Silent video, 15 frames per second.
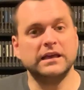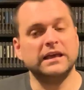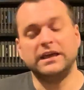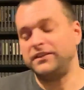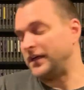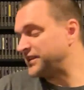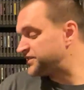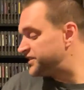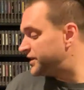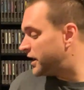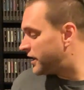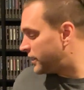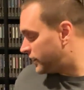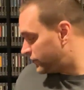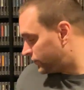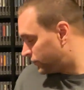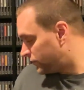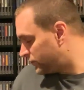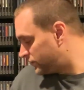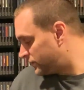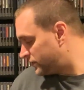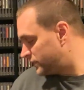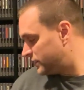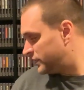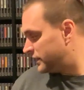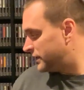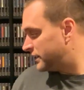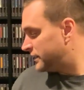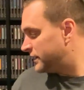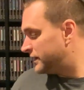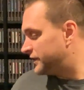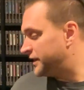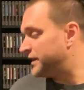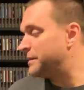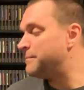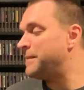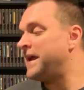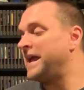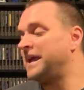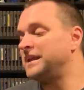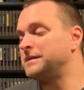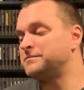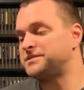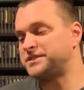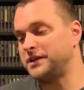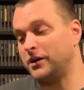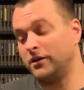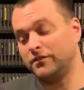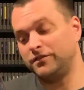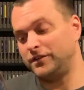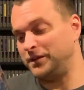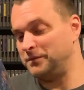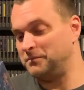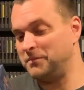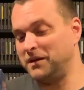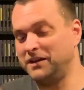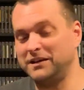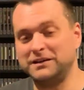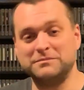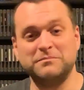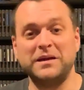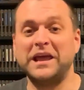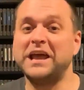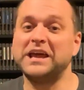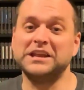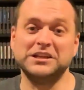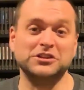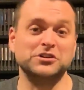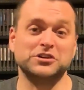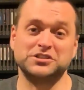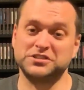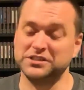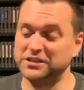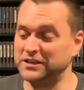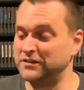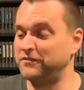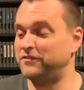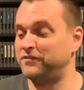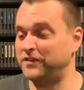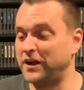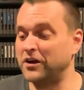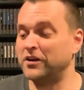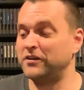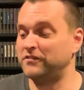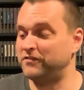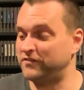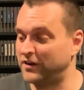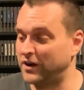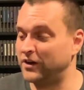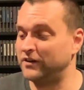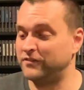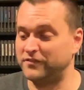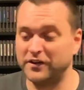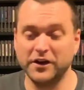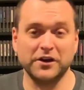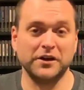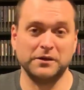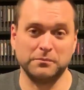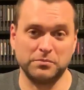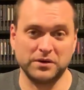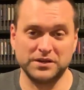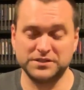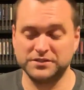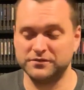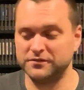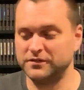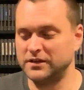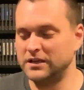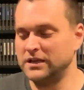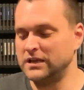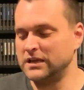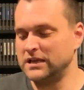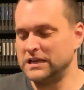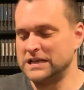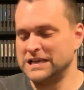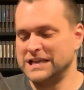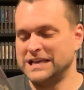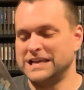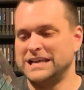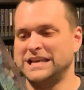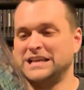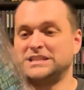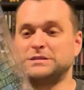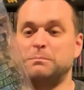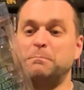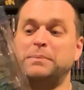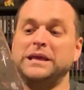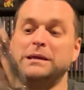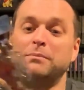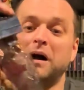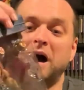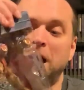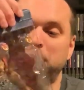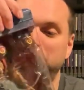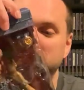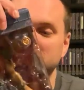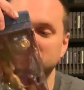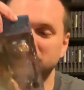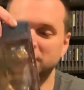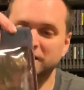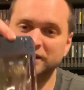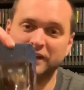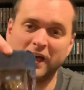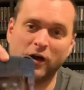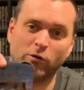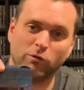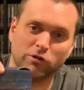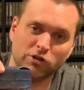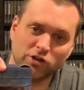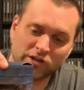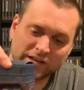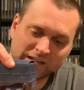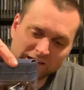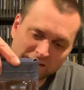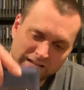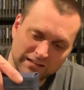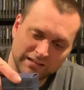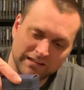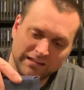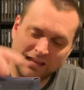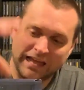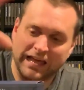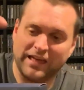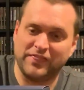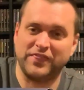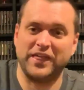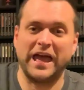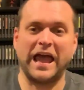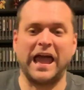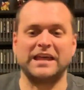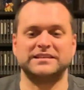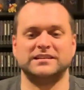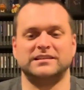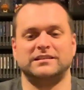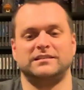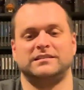And that's none other than the man himself. And man, he looks very, very, very impressive. It's Bebop. Now look at that.